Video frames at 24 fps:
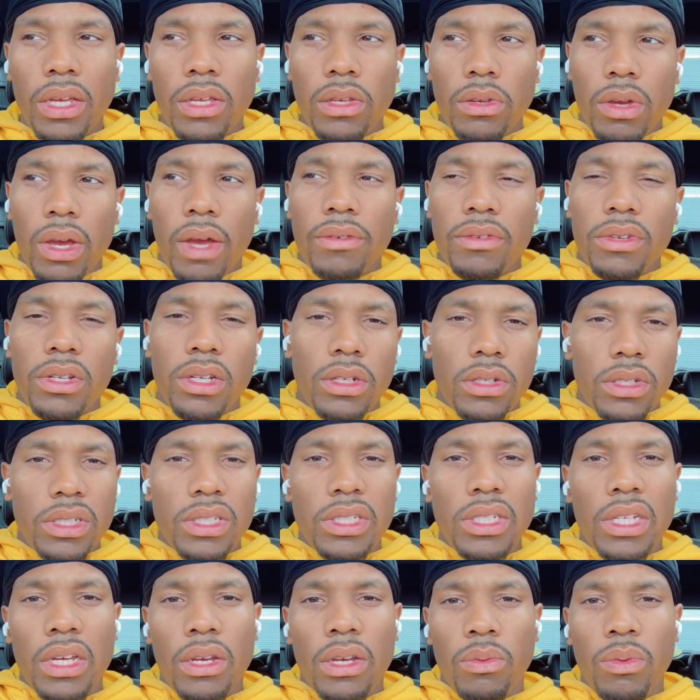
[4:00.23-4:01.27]
you have to
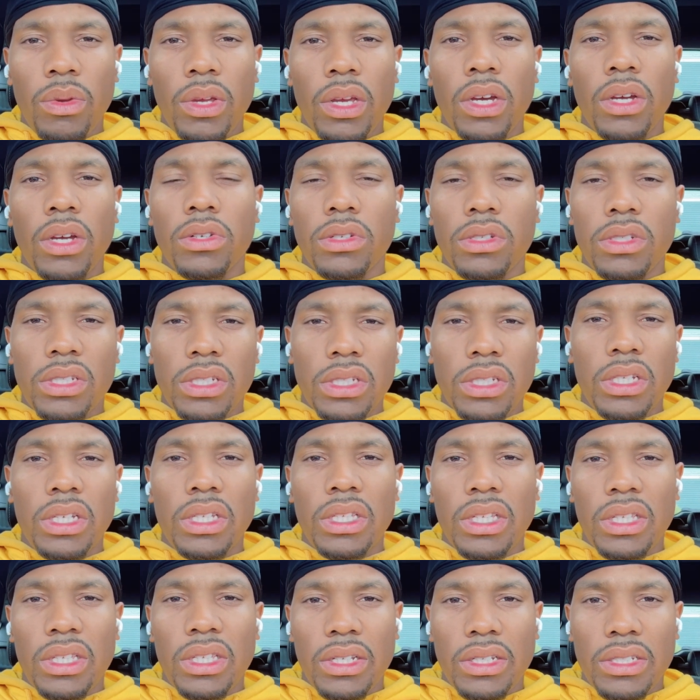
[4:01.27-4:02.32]
understand, we understood
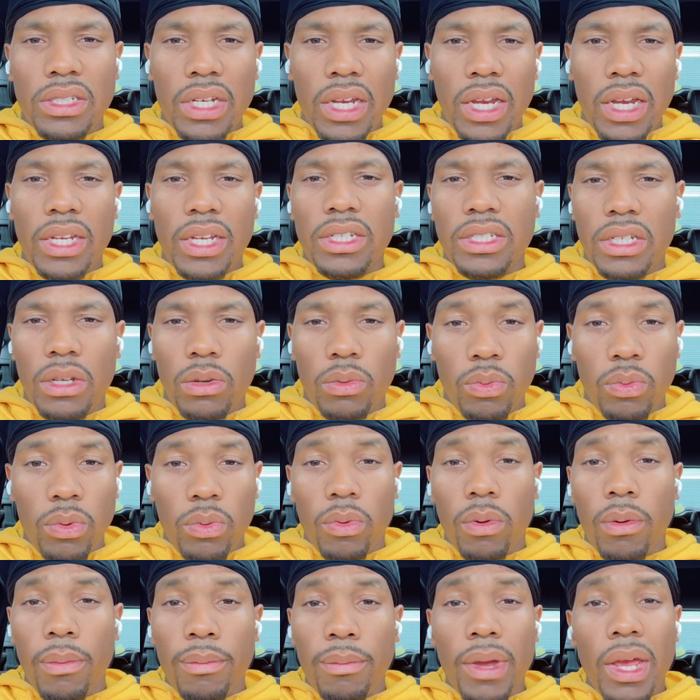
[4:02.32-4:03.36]
that the change that we
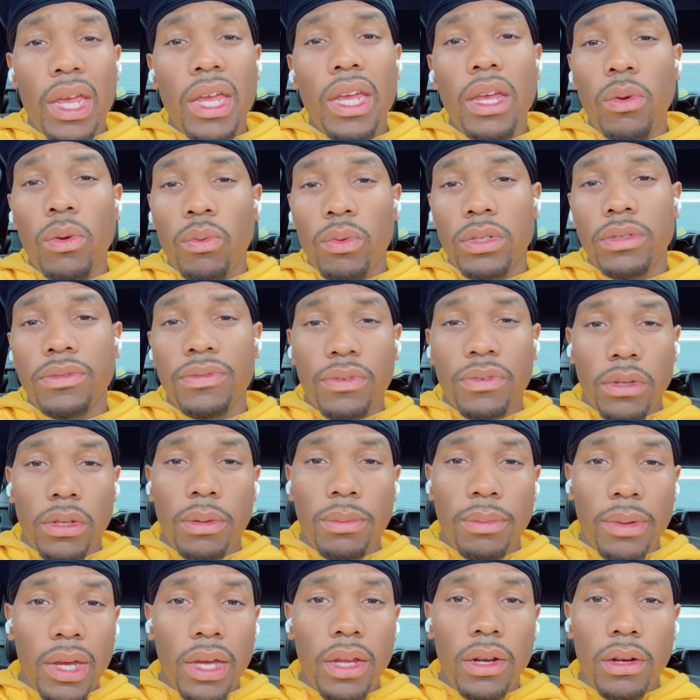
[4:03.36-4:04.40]
were making was for the
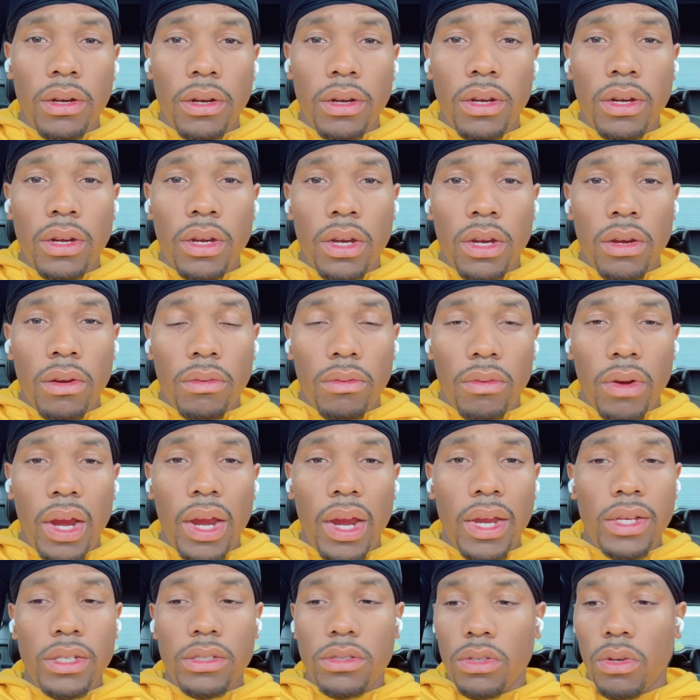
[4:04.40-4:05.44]
better,
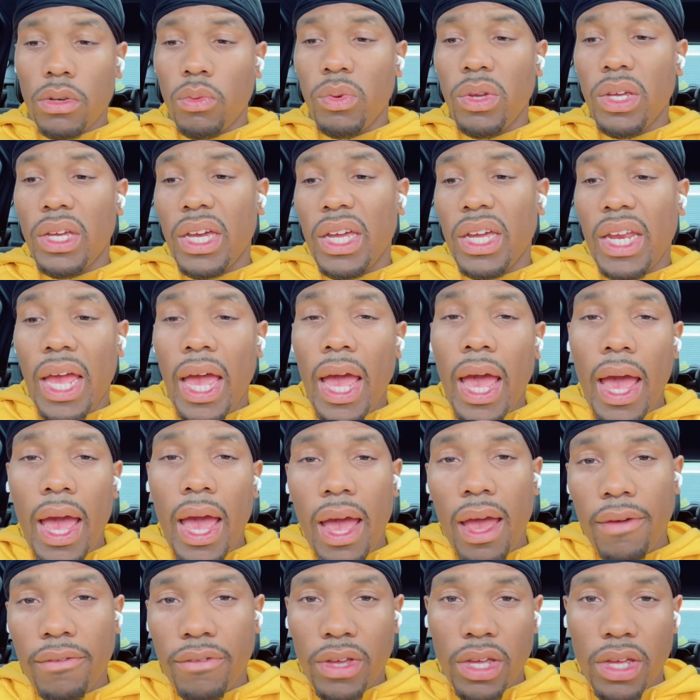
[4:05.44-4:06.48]
right? So we could
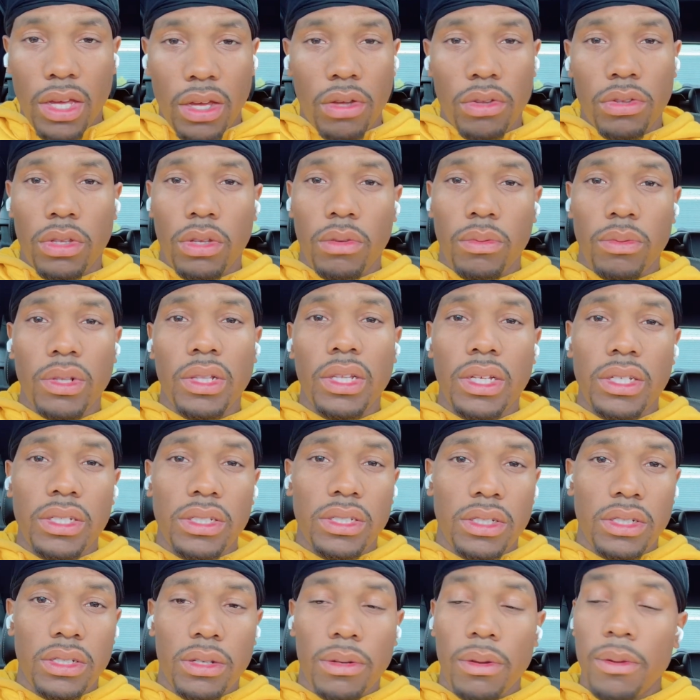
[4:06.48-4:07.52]
have a healthy
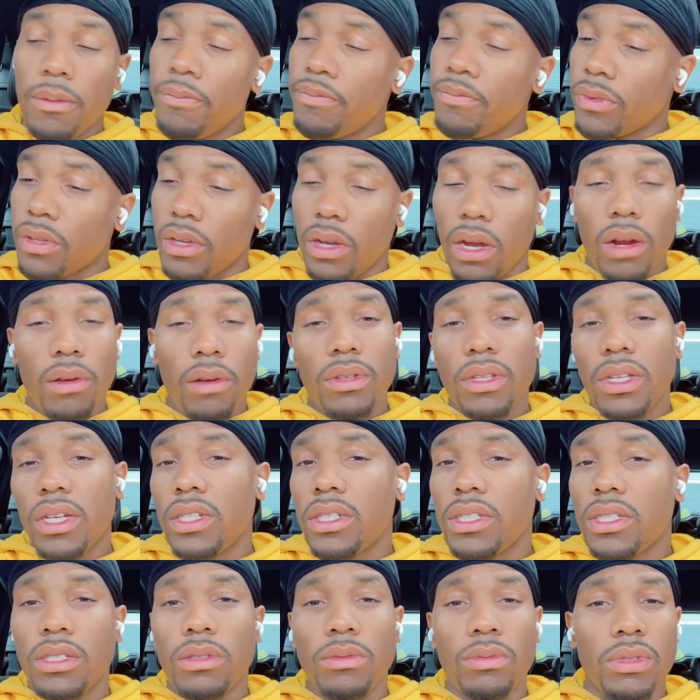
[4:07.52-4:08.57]
relationship. Our
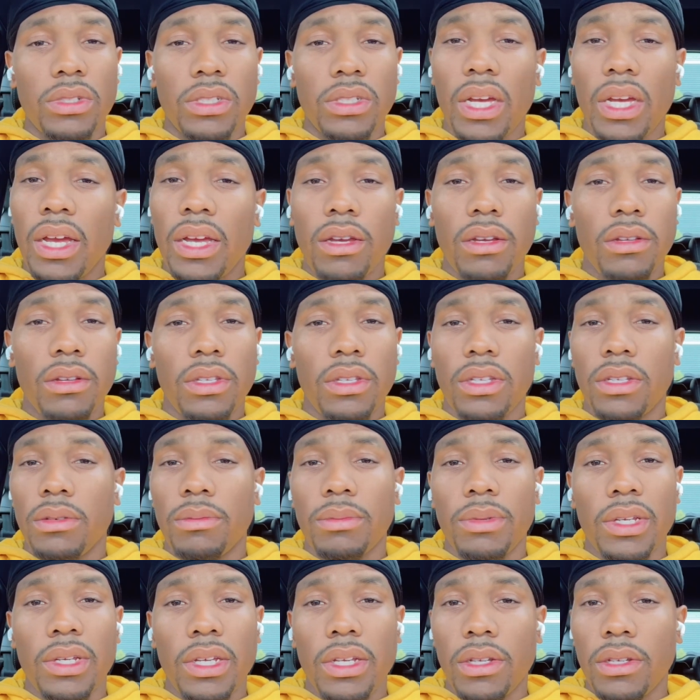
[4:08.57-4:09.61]
relationship was not healthy in the
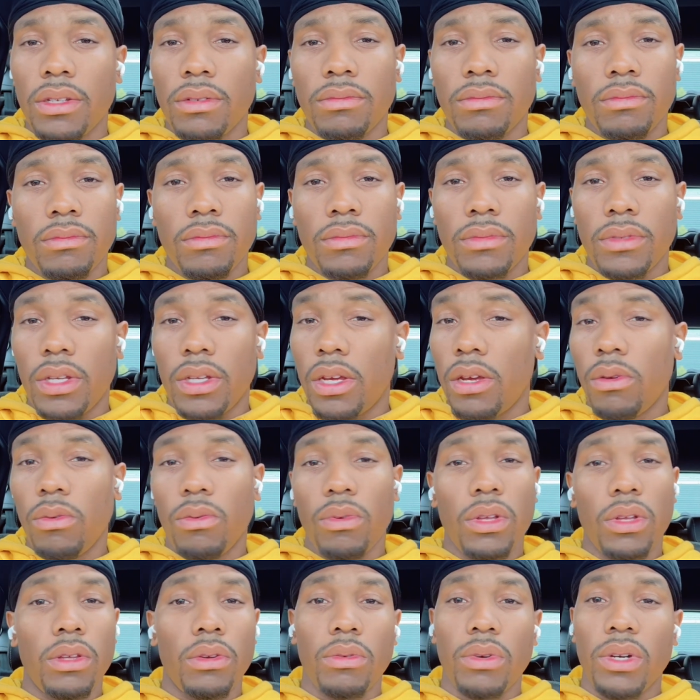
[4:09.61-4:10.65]
beginning. It
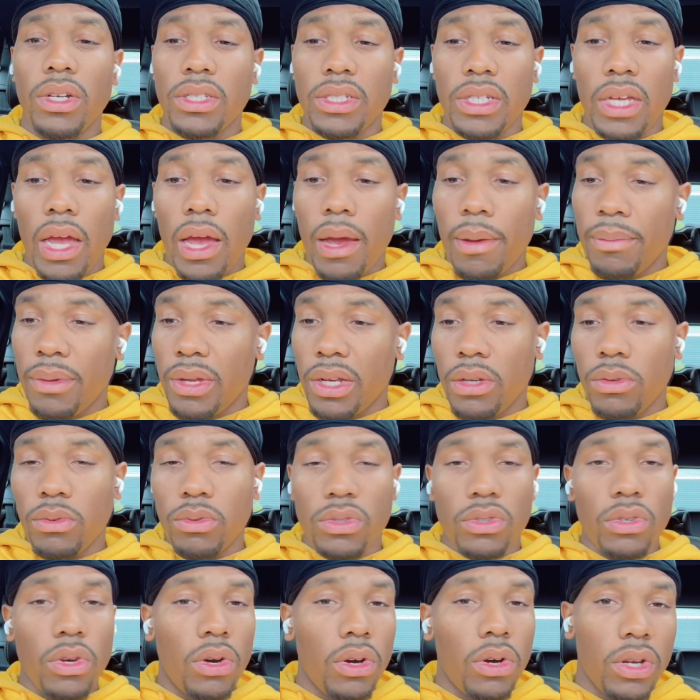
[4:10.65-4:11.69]
really wasn't. I mean, it was
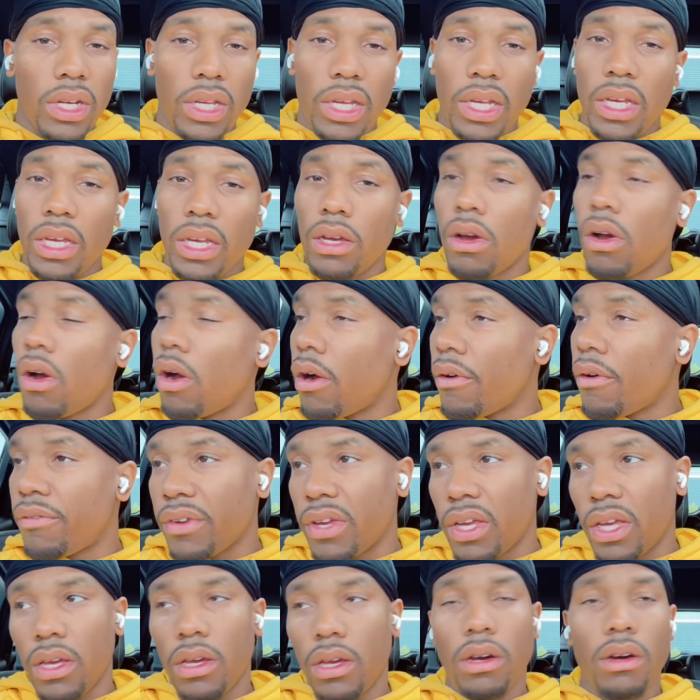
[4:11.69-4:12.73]
on again, off
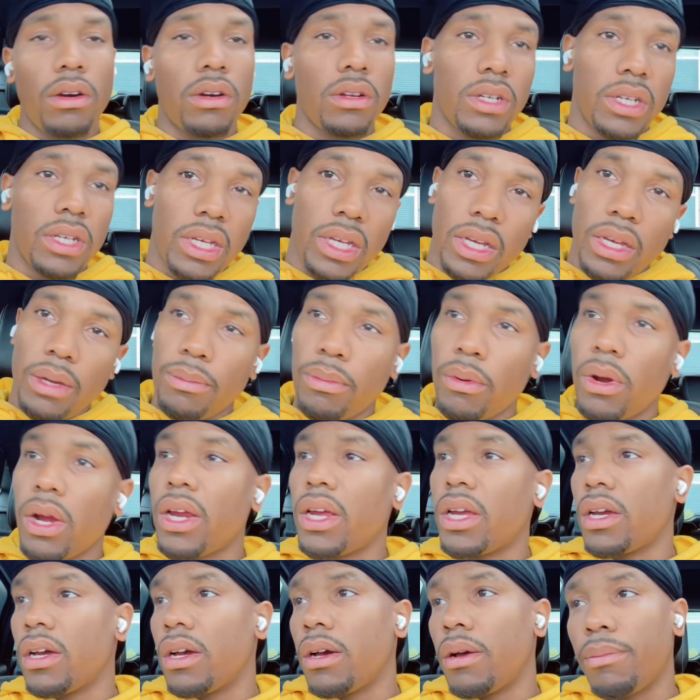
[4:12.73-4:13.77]
again, on again,
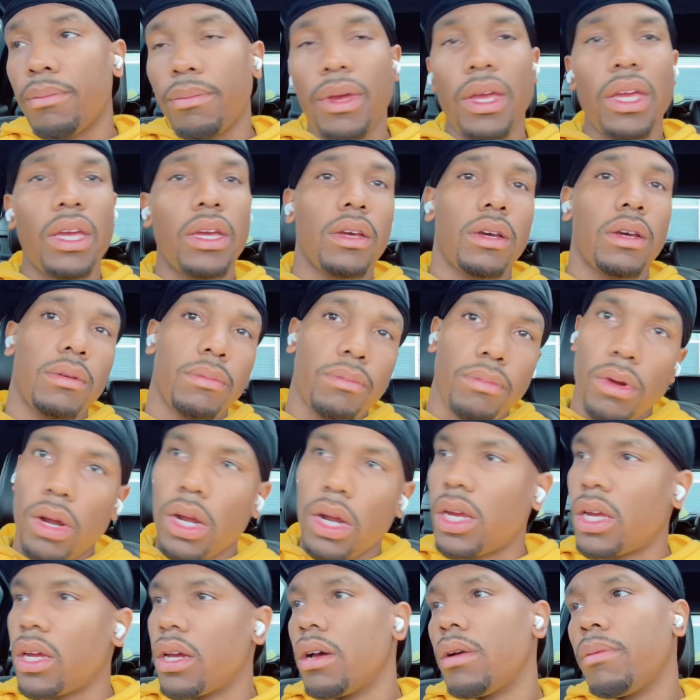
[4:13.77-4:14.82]
break up, make up,
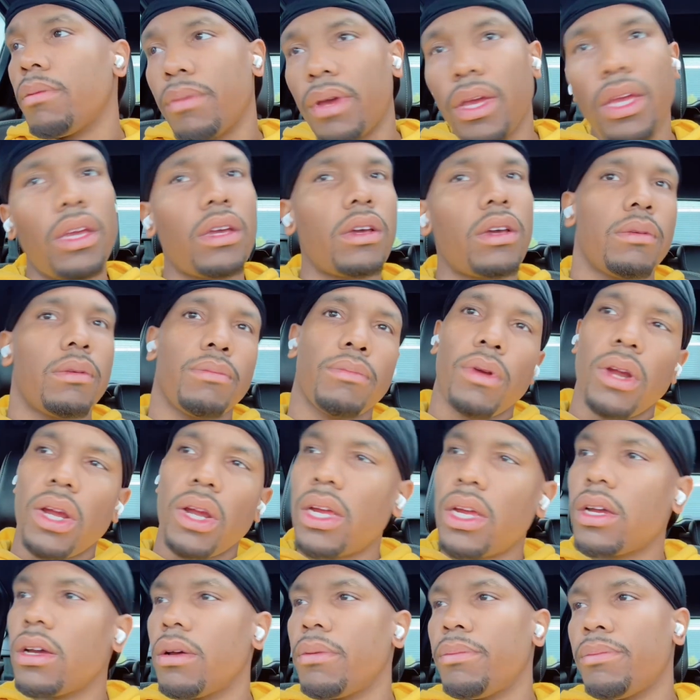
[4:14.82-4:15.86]
break up, make up,
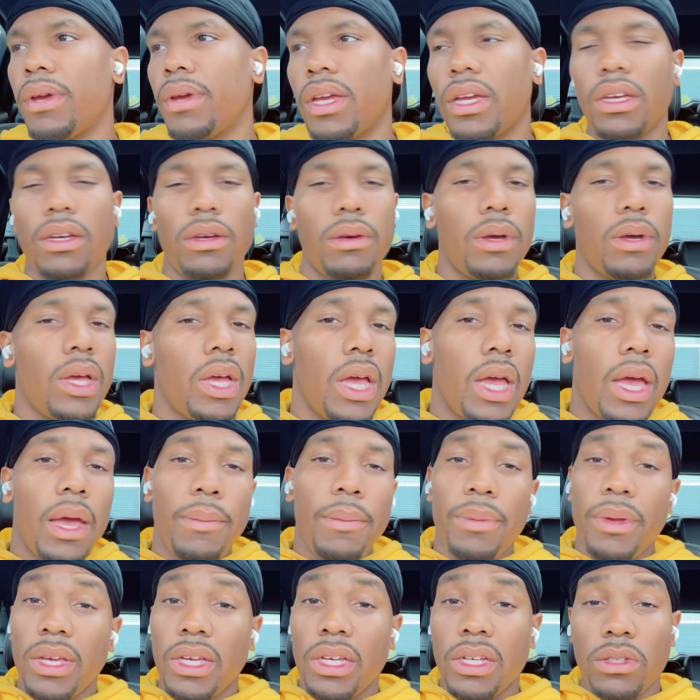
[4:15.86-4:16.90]
break up, make up,
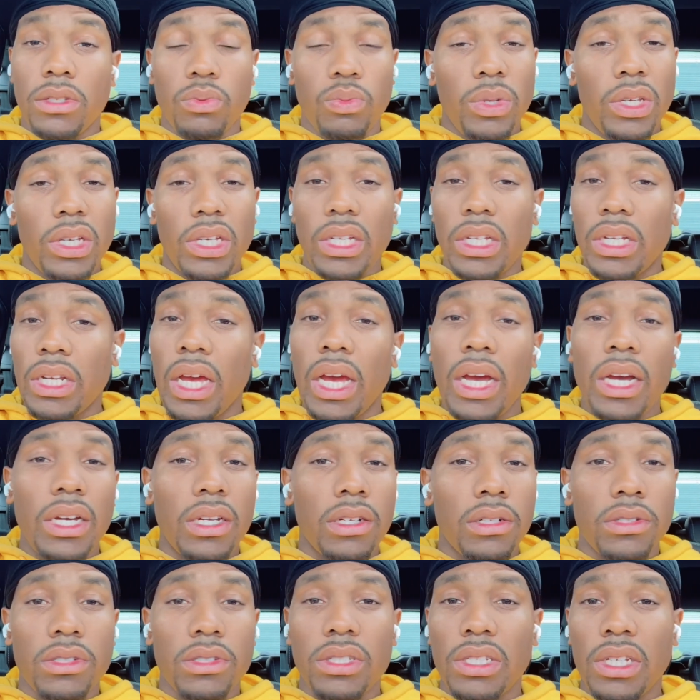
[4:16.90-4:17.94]
because we could not
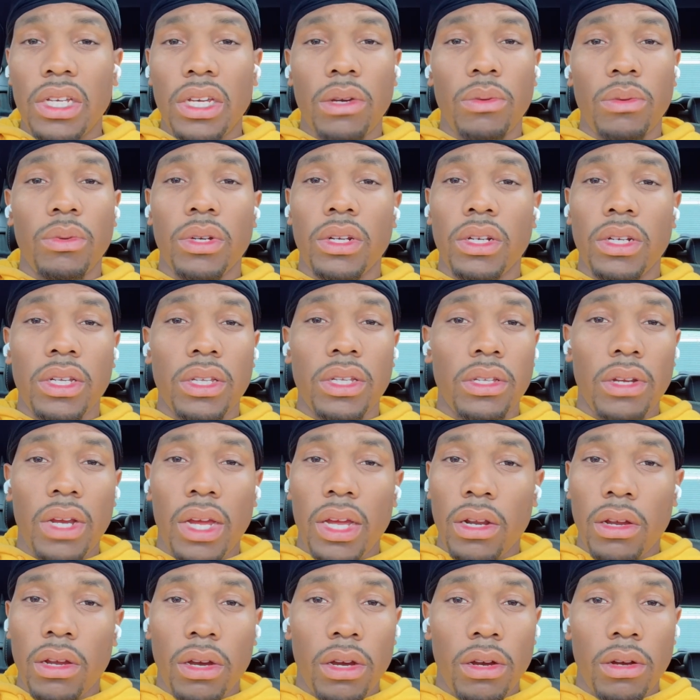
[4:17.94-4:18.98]
understand one another at
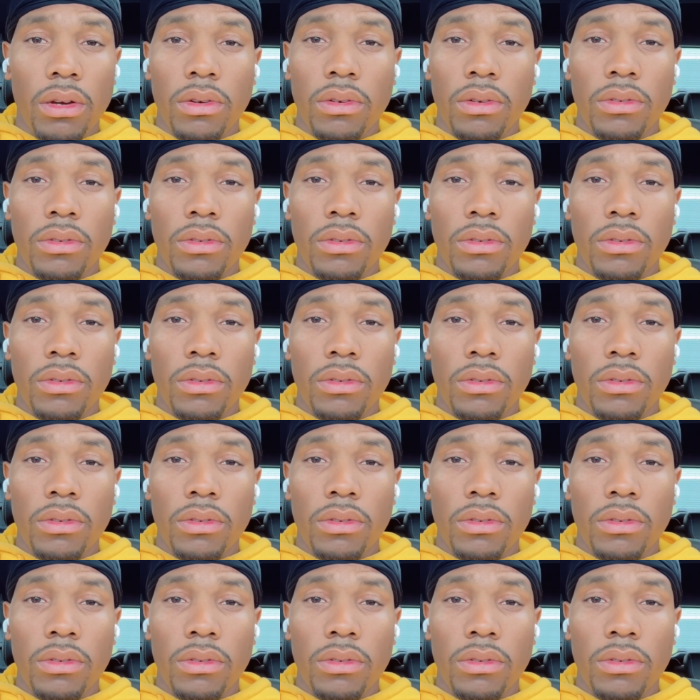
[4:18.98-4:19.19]
all.